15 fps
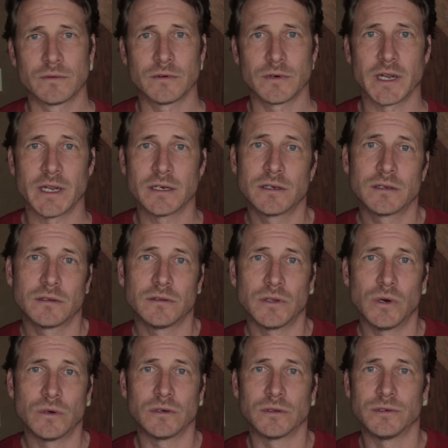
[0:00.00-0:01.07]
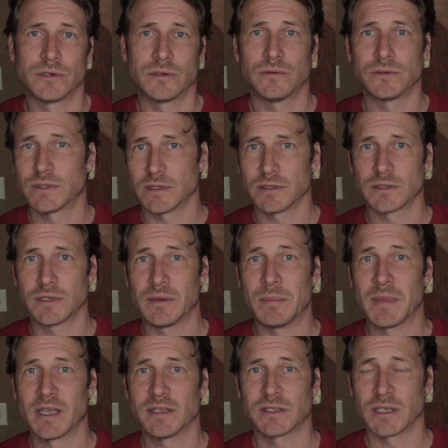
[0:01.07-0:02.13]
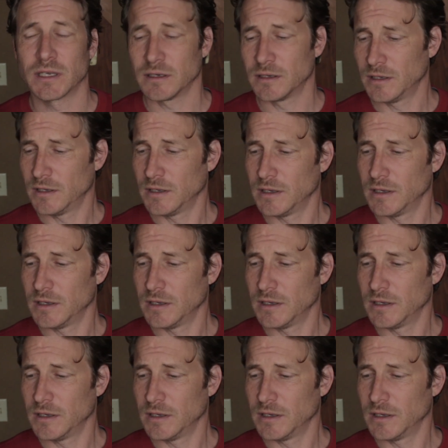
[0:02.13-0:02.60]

great local juice is amazing